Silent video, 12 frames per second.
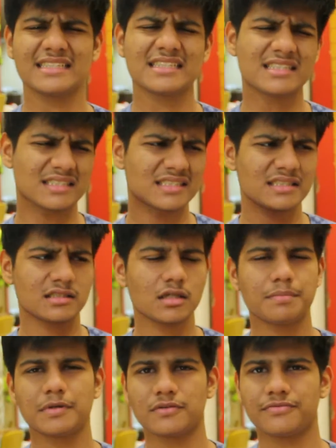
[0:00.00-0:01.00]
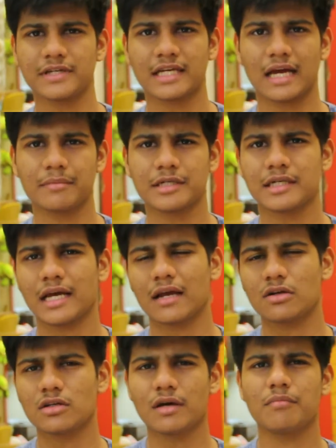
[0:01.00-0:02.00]
this is the perfect cabinet
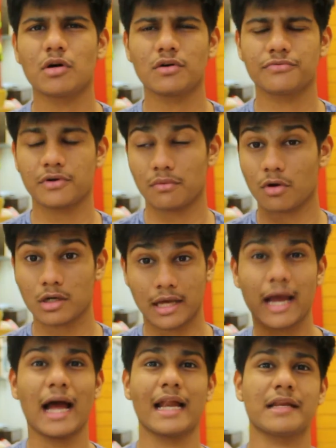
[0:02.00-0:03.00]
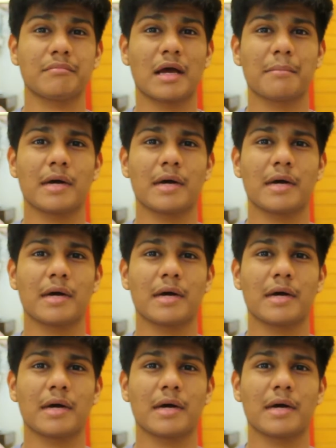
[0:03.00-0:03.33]
I could have bought for what I had in my